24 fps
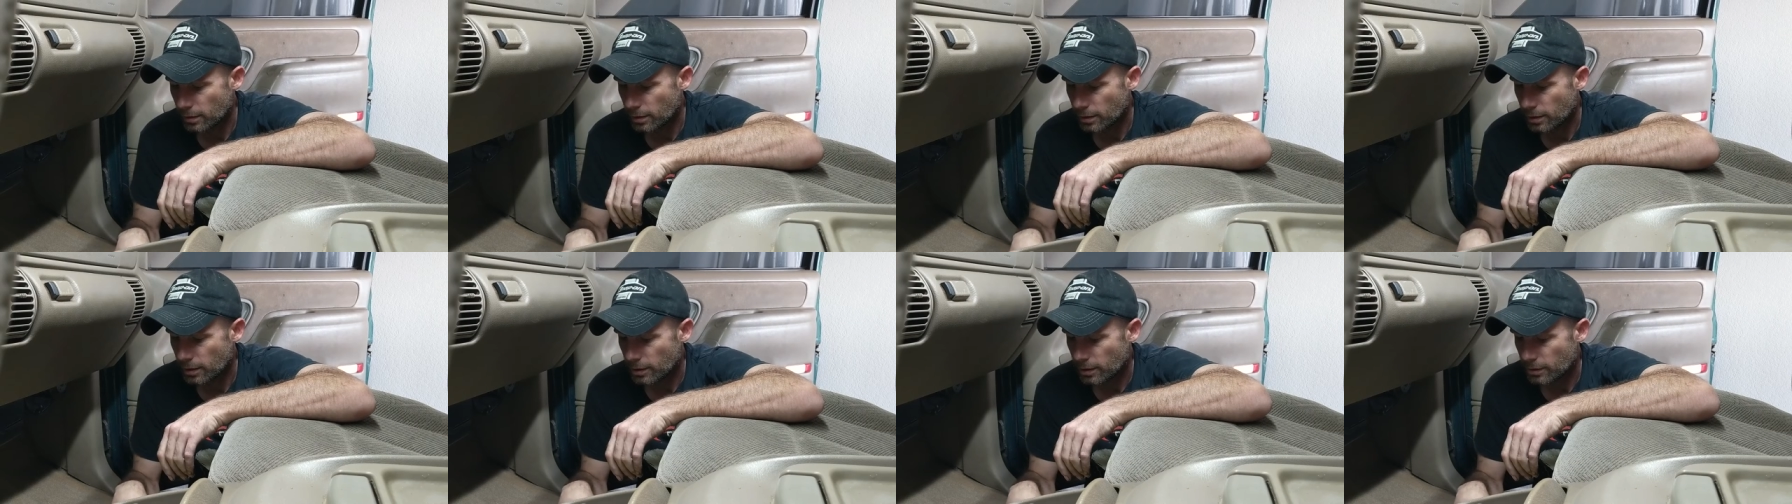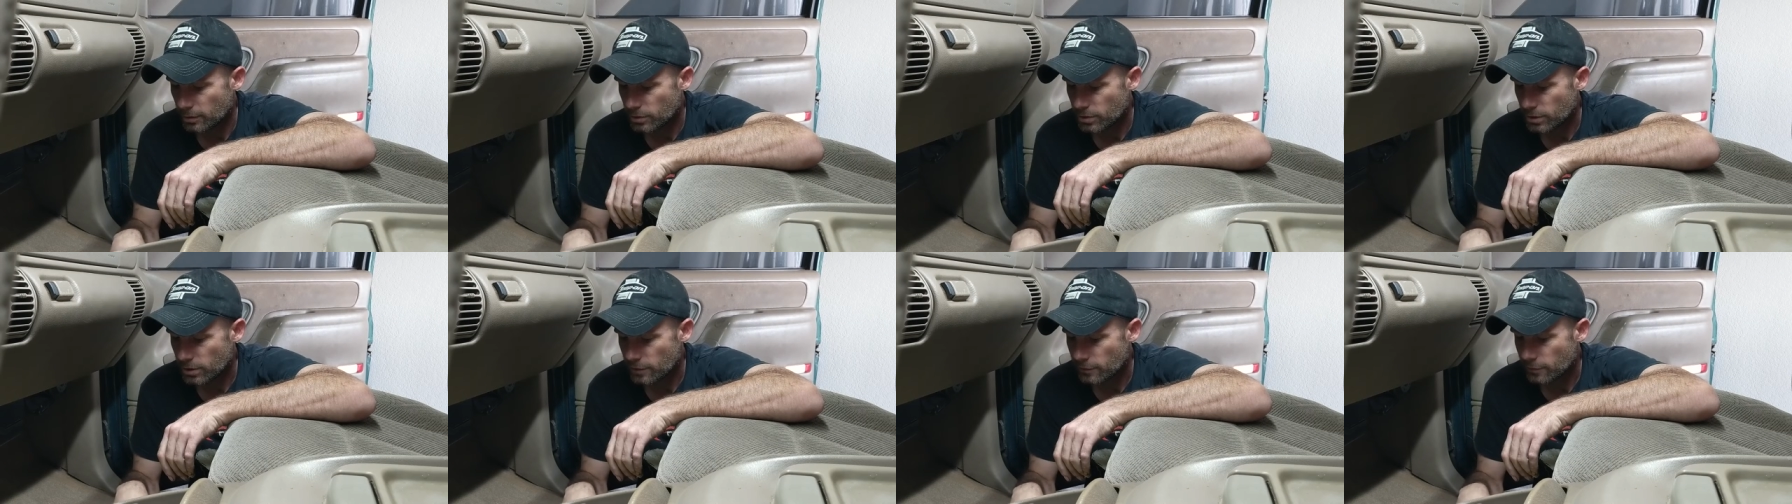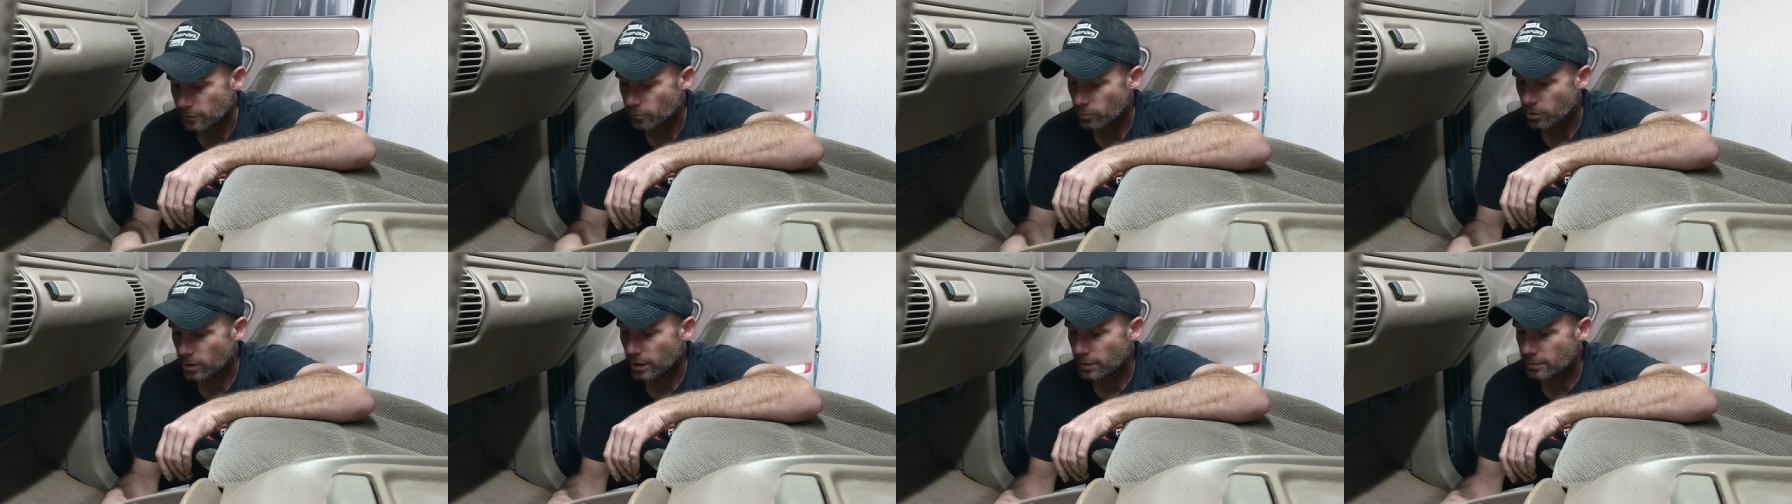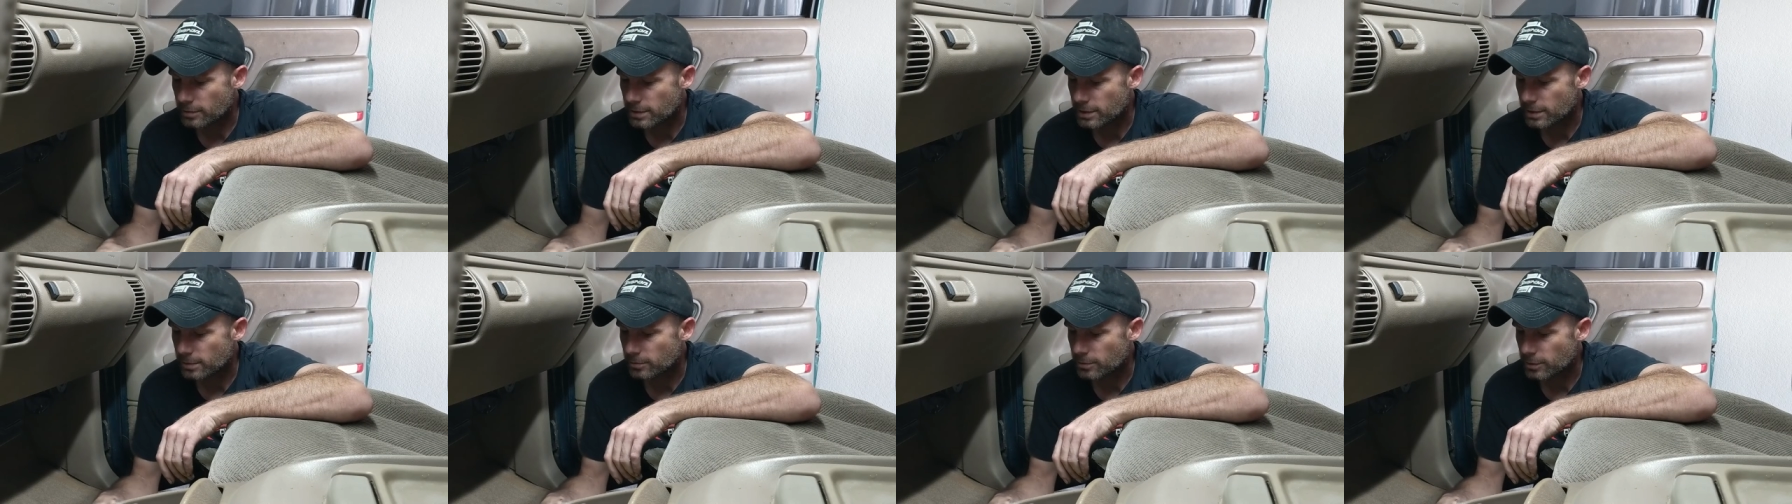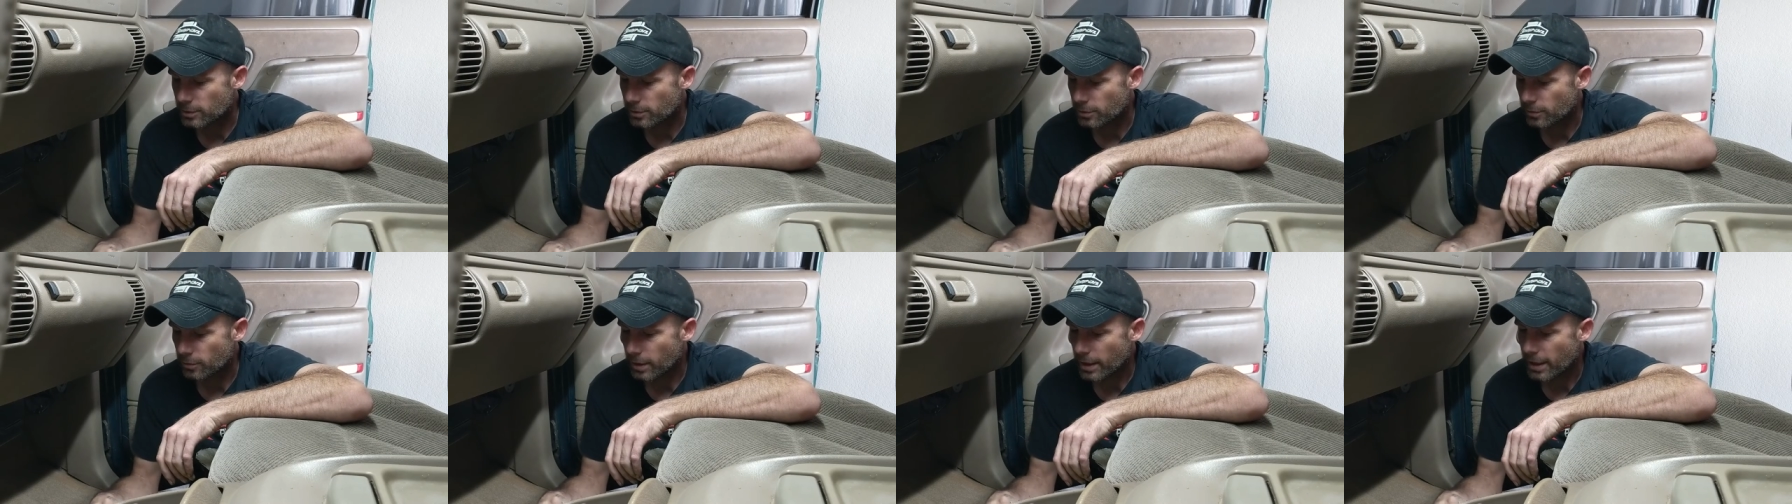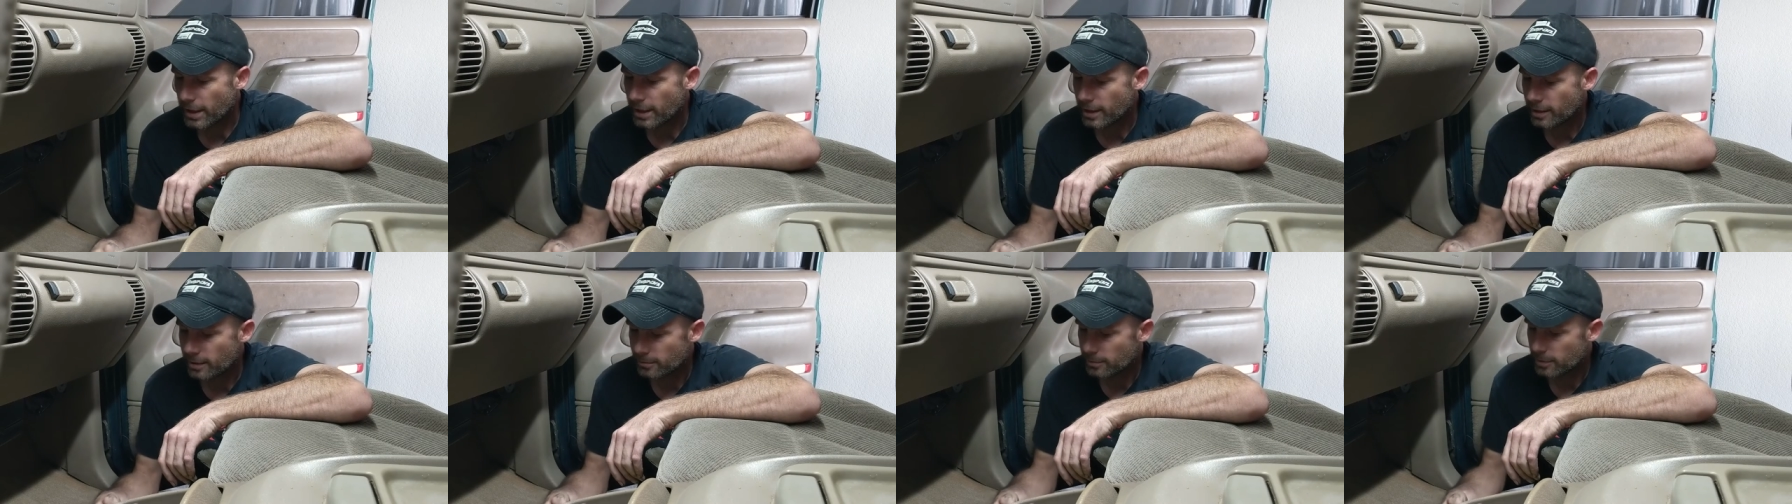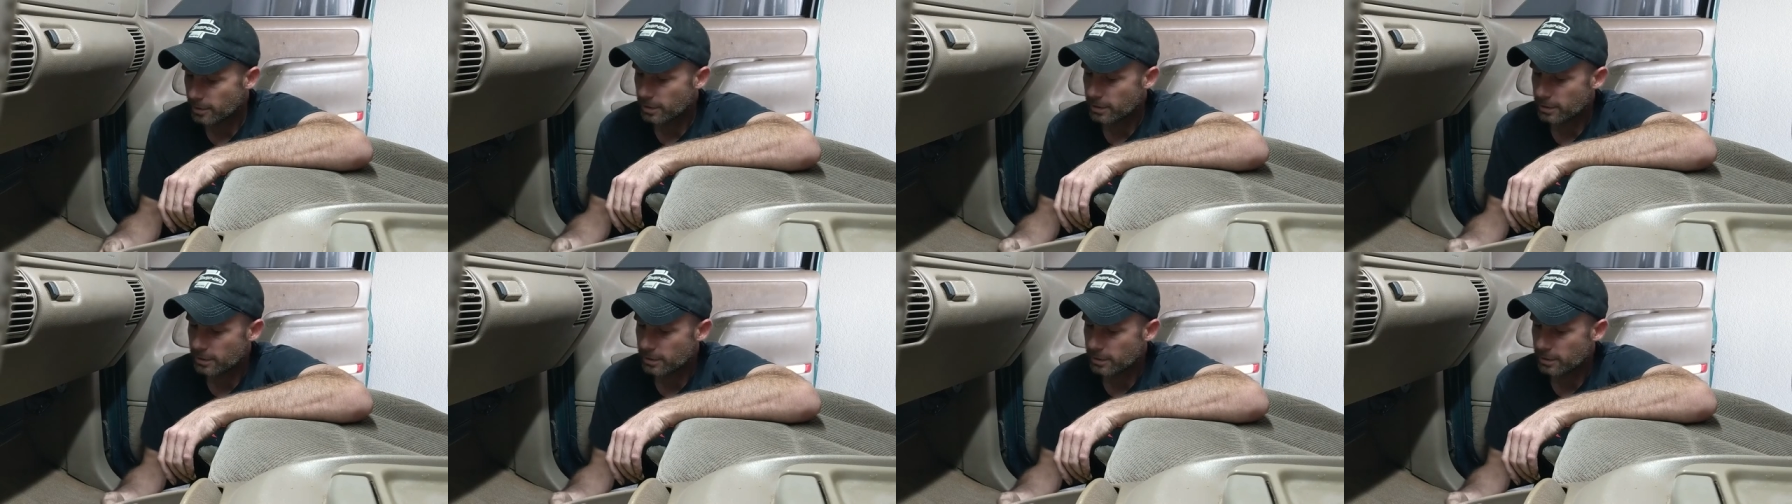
uh, just from what I was able to grab